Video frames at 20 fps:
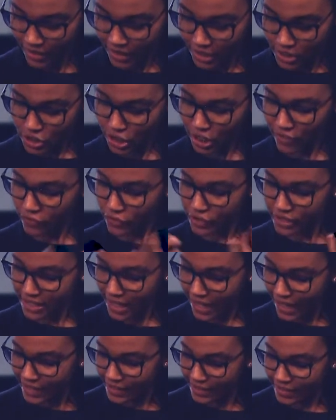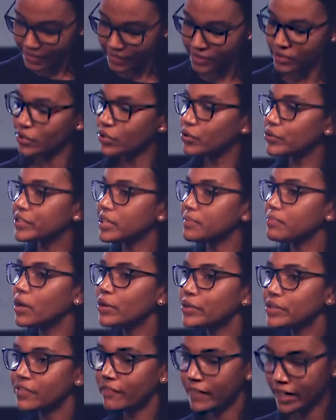So if you're tired, you're
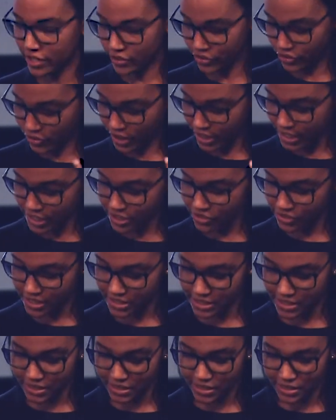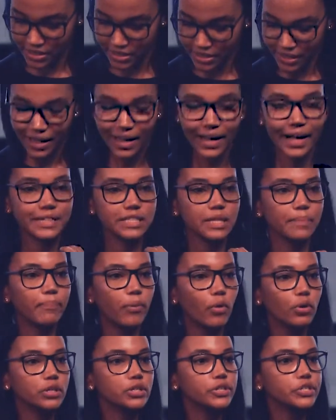demotivated, you're not interested, it's
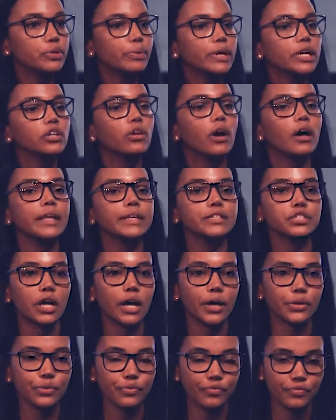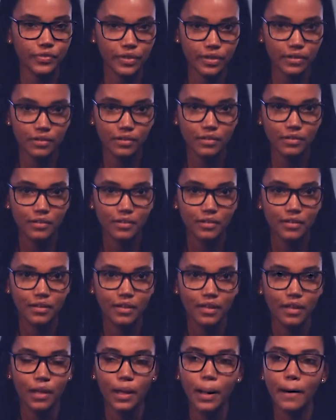important to acknowledge how you feel,
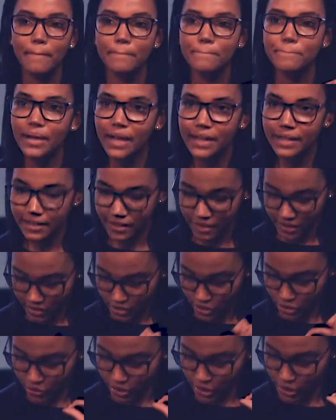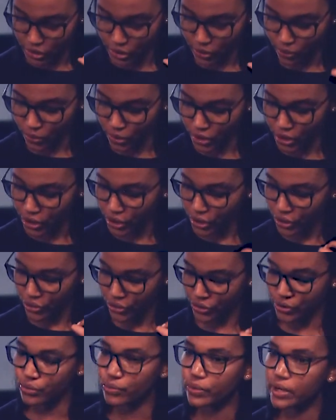but you need to work
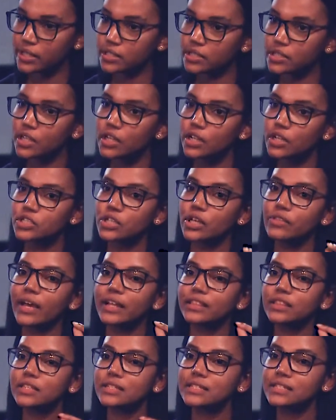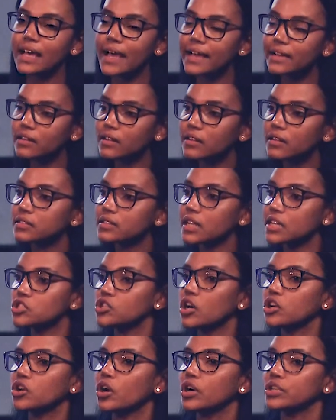through it so that the cycle does
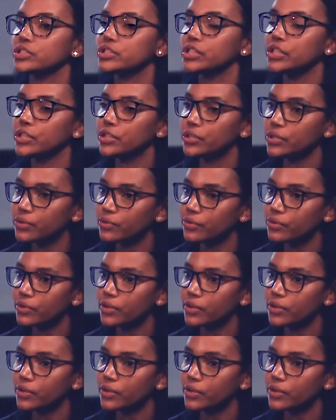not continue.